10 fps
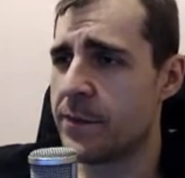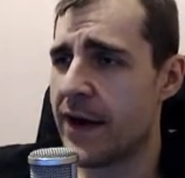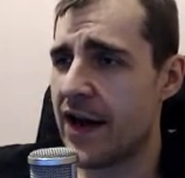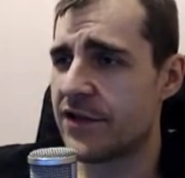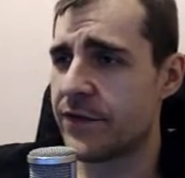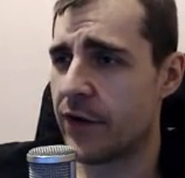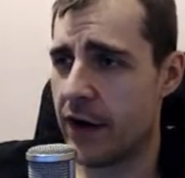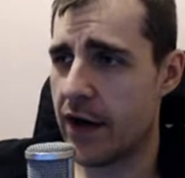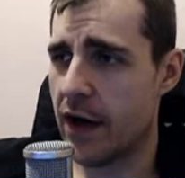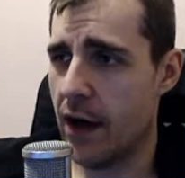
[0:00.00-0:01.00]
my eyes
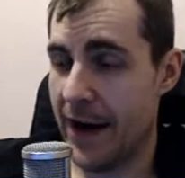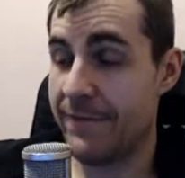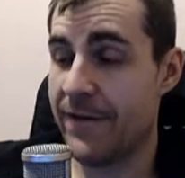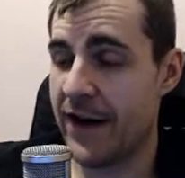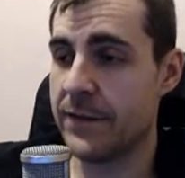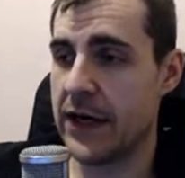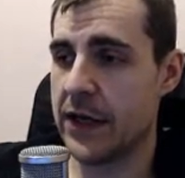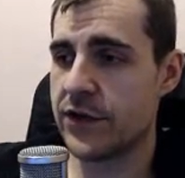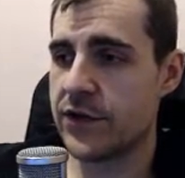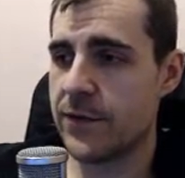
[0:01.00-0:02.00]
for about 5
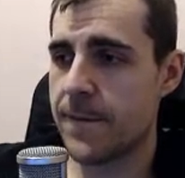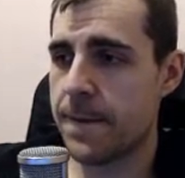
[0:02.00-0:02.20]
minutes.